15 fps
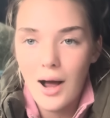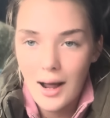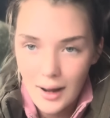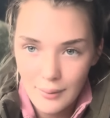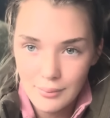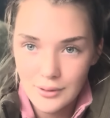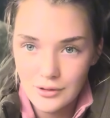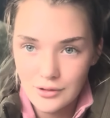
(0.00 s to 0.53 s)

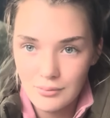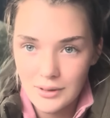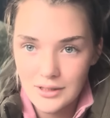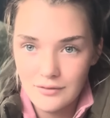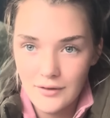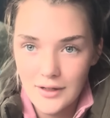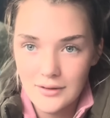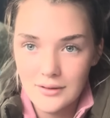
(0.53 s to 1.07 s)
happened on my
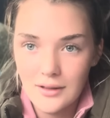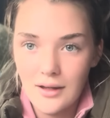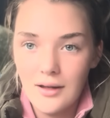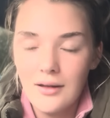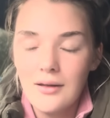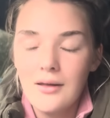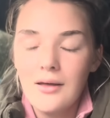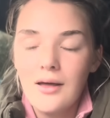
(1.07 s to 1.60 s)
Defender.
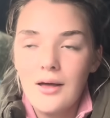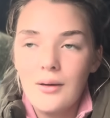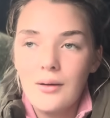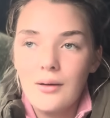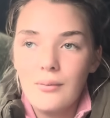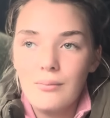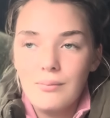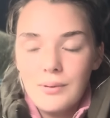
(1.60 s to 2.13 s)

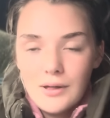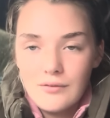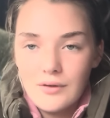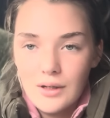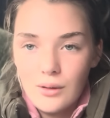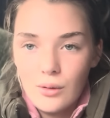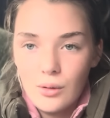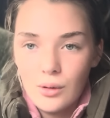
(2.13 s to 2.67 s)
Bit of a
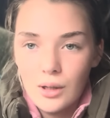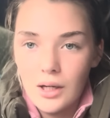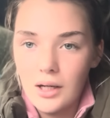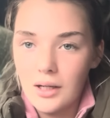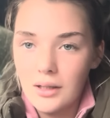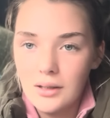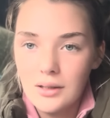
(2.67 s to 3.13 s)
longer